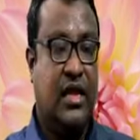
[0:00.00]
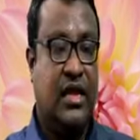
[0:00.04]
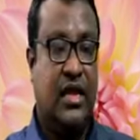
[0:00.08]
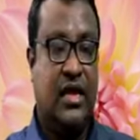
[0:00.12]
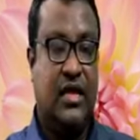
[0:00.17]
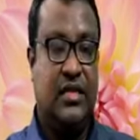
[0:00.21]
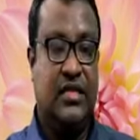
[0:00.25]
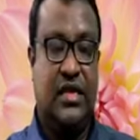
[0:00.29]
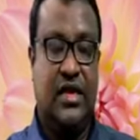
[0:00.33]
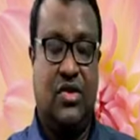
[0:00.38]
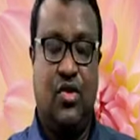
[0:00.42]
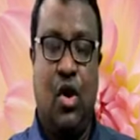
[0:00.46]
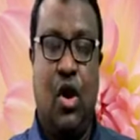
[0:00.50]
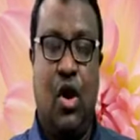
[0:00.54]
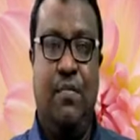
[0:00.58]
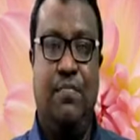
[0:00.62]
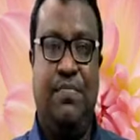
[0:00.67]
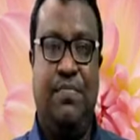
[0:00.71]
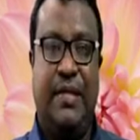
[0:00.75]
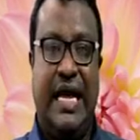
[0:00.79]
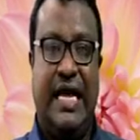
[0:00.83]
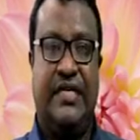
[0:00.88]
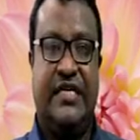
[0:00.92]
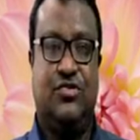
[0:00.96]
The
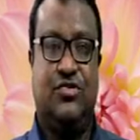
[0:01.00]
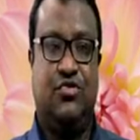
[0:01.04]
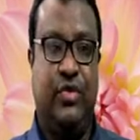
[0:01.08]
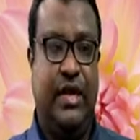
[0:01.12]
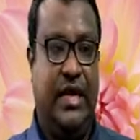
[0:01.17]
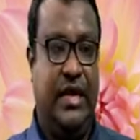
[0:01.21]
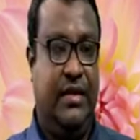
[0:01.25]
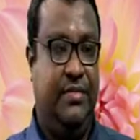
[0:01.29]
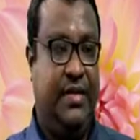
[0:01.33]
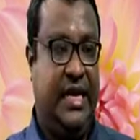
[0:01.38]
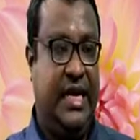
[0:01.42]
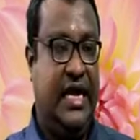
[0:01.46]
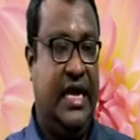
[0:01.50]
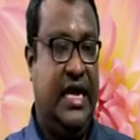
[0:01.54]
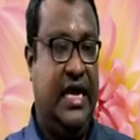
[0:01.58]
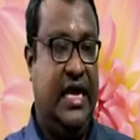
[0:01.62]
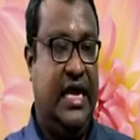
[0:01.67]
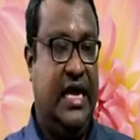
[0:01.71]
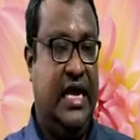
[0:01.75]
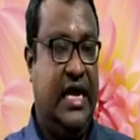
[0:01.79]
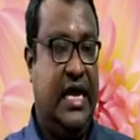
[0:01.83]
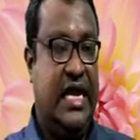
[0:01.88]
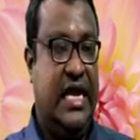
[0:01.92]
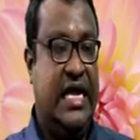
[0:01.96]
complex will
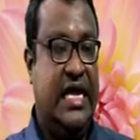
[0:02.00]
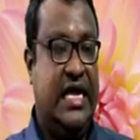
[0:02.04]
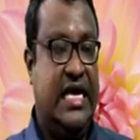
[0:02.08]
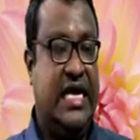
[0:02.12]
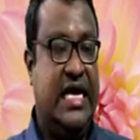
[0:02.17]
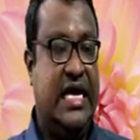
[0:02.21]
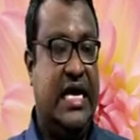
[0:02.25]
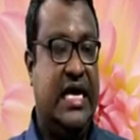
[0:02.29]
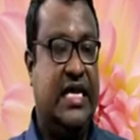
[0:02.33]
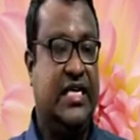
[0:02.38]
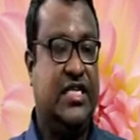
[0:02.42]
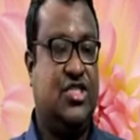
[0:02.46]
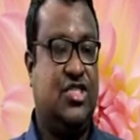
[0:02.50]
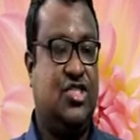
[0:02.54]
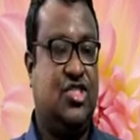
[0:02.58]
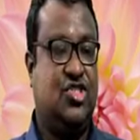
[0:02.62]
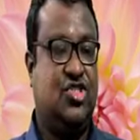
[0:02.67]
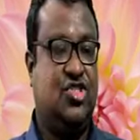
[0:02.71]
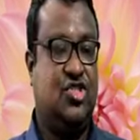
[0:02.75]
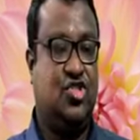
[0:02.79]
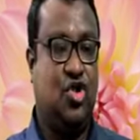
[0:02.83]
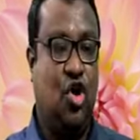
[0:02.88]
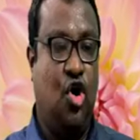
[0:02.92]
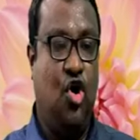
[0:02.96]
be, he
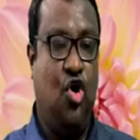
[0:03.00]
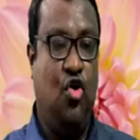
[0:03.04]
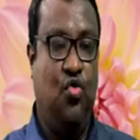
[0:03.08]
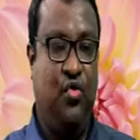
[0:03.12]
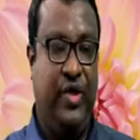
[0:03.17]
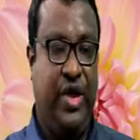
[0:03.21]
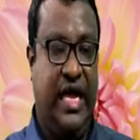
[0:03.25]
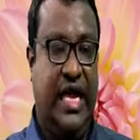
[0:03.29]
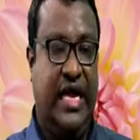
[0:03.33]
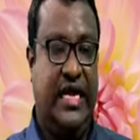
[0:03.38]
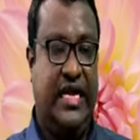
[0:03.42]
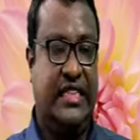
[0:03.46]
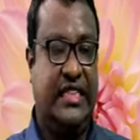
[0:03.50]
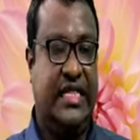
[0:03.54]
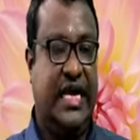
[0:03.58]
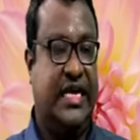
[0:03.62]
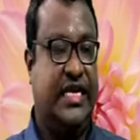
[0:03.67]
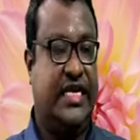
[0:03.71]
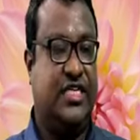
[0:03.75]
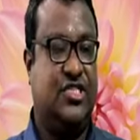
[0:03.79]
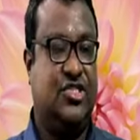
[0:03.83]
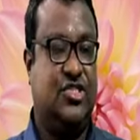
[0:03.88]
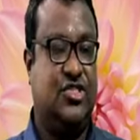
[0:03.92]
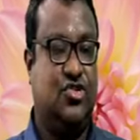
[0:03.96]
is so weak, that
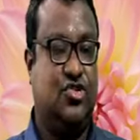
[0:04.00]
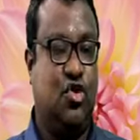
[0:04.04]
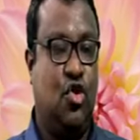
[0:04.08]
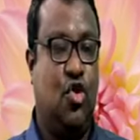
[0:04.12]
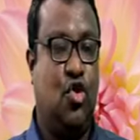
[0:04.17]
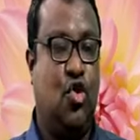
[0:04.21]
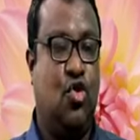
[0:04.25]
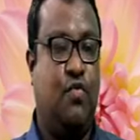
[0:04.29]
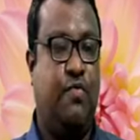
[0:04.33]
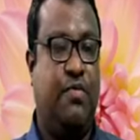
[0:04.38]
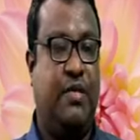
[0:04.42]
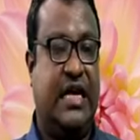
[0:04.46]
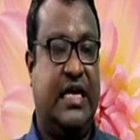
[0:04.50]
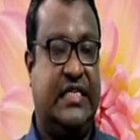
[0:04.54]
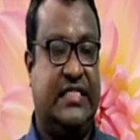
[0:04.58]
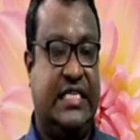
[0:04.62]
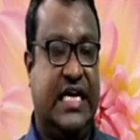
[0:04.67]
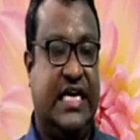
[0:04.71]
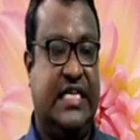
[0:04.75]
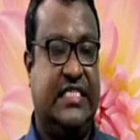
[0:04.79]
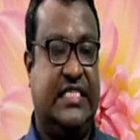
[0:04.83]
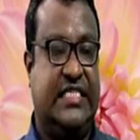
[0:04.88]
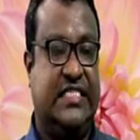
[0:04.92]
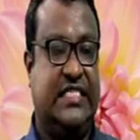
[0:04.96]
is so plus
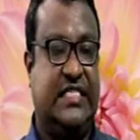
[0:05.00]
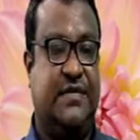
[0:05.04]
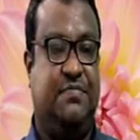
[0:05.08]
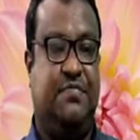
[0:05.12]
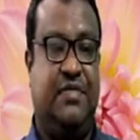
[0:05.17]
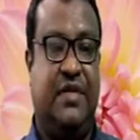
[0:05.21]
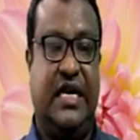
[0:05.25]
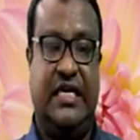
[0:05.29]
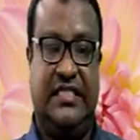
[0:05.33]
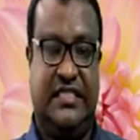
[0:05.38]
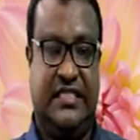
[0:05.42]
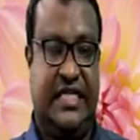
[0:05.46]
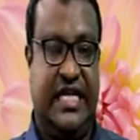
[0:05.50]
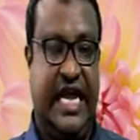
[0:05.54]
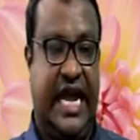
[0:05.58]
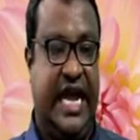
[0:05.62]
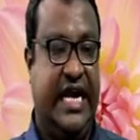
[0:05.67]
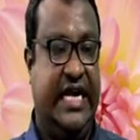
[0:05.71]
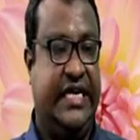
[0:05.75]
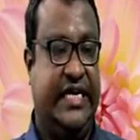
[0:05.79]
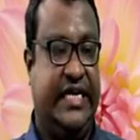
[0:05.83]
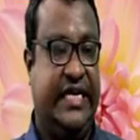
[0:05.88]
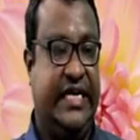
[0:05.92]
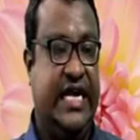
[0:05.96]
adjective plus
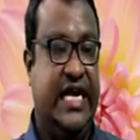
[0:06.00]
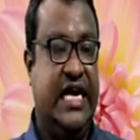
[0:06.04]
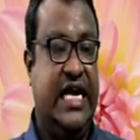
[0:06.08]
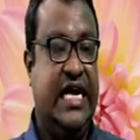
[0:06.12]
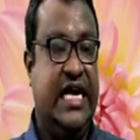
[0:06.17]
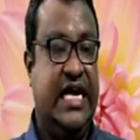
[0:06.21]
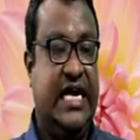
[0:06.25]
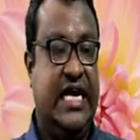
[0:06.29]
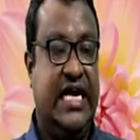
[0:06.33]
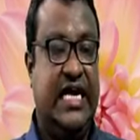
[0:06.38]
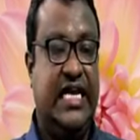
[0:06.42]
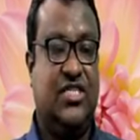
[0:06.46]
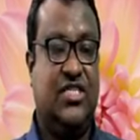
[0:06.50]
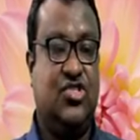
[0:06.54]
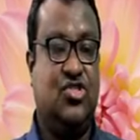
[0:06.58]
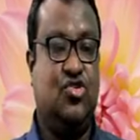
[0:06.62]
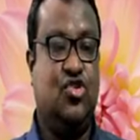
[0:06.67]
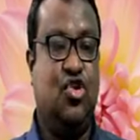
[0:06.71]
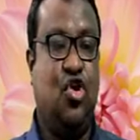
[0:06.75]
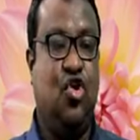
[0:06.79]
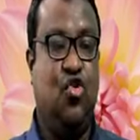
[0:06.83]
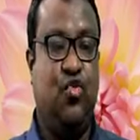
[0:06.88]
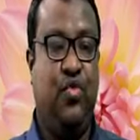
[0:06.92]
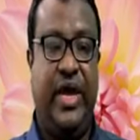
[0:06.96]
that, he is
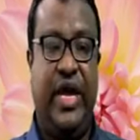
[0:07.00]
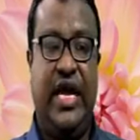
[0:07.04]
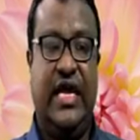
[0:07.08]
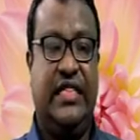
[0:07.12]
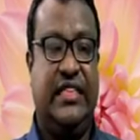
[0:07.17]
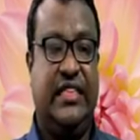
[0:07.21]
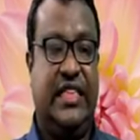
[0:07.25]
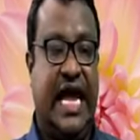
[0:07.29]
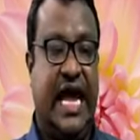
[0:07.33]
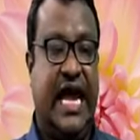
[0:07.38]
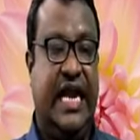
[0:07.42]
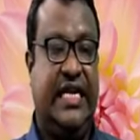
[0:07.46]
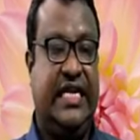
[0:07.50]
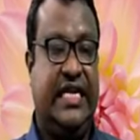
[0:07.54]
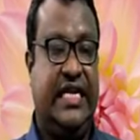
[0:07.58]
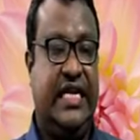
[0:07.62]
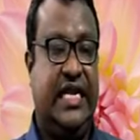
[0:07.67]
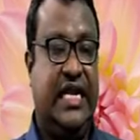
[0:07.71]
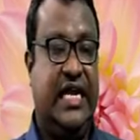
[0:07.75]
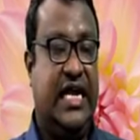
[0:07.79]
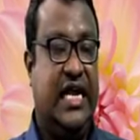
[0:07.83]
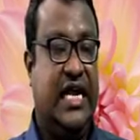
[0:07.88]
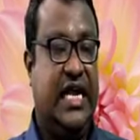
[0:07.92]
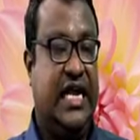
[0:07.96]
so weak
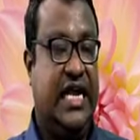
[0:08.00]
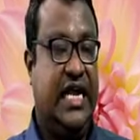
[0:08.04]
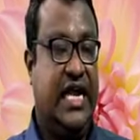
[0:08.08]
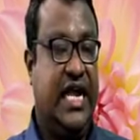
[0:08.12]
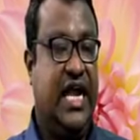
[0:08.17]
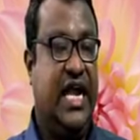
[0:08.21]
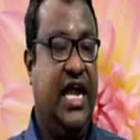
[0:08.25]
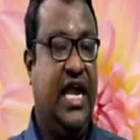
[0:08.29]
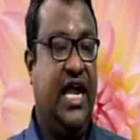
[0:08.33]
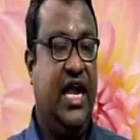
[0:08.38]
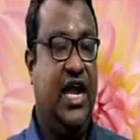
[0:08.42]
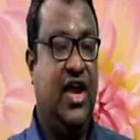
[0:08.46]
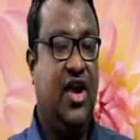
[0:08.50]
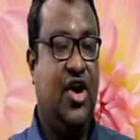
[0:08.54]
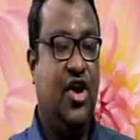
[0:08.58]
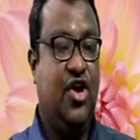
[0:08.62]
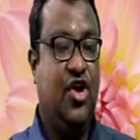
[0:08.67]
that he